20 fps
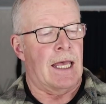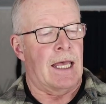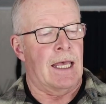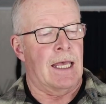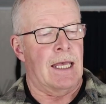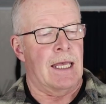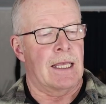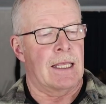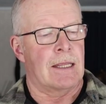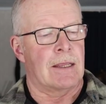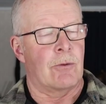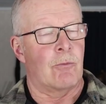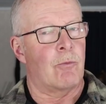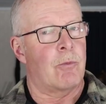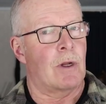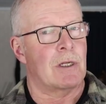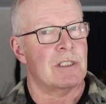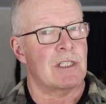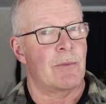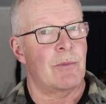Uh,
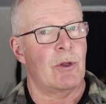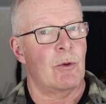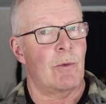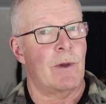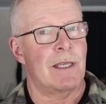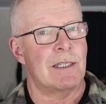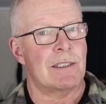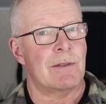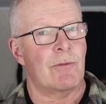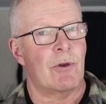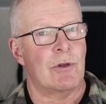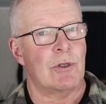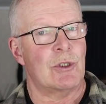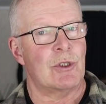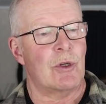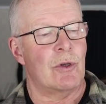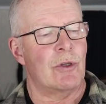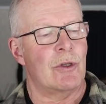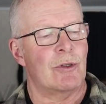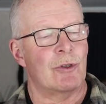the, some of the ways I'm going to
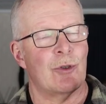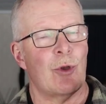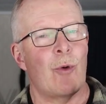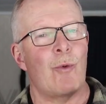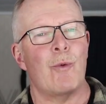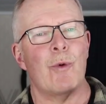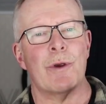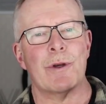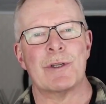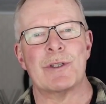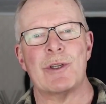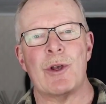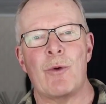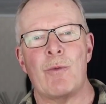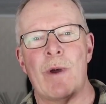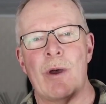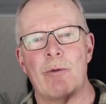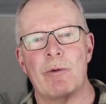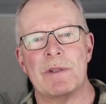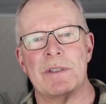show you don't work so
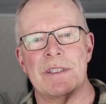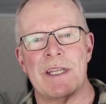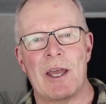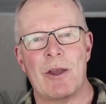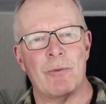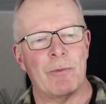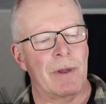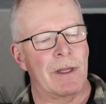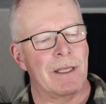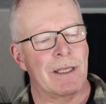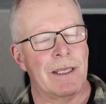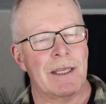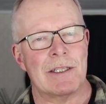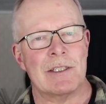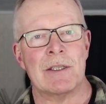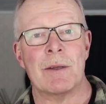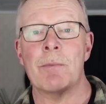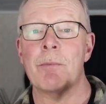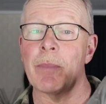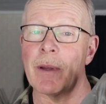well with down
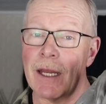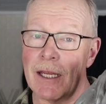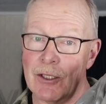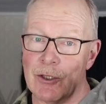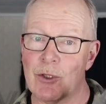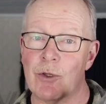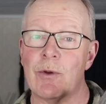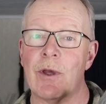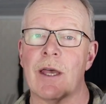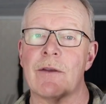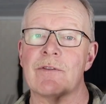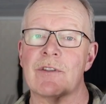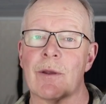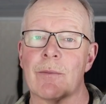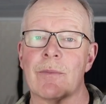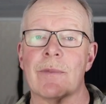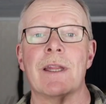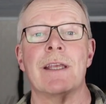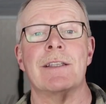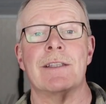blankets, but I do have
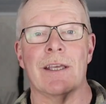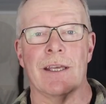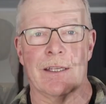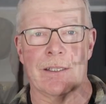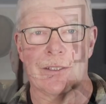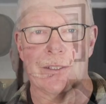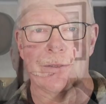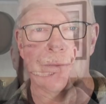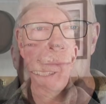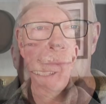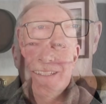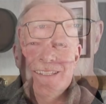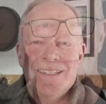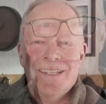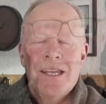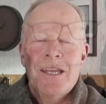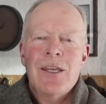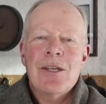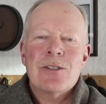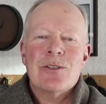something that does.
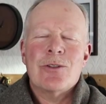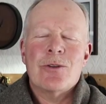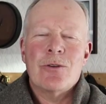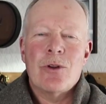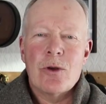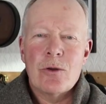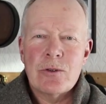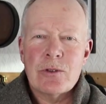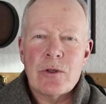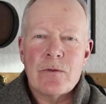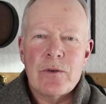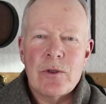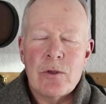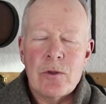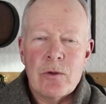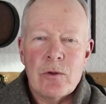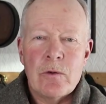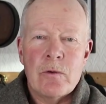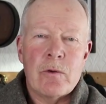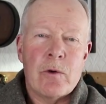So those of
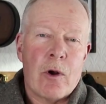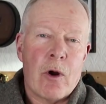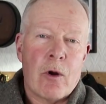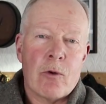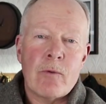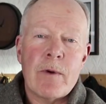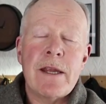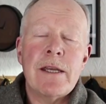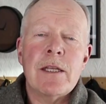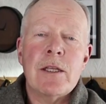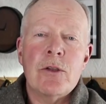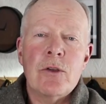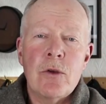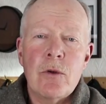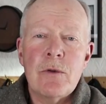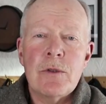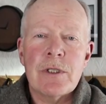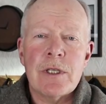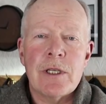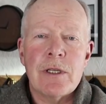you who are already
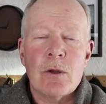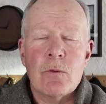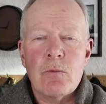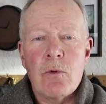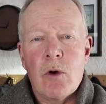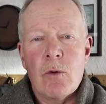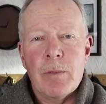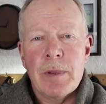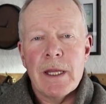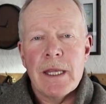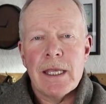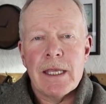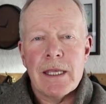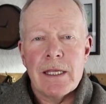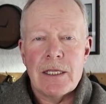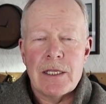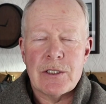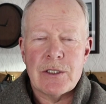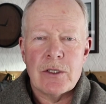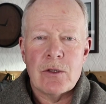using a wool
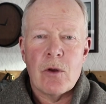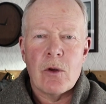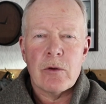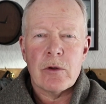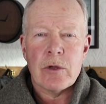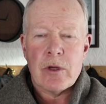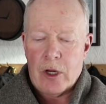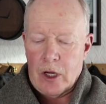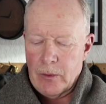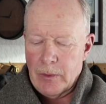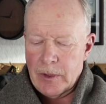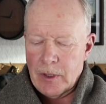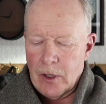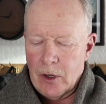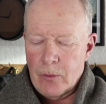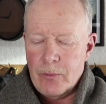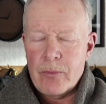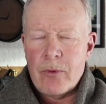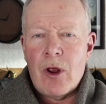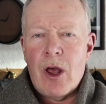blanket as an outer garment
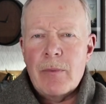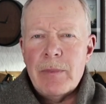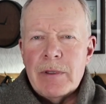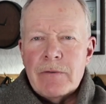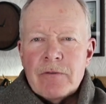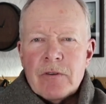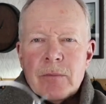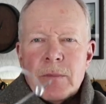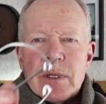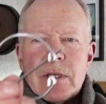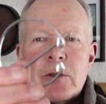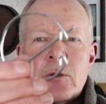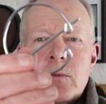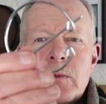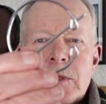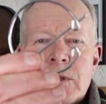are probably familiar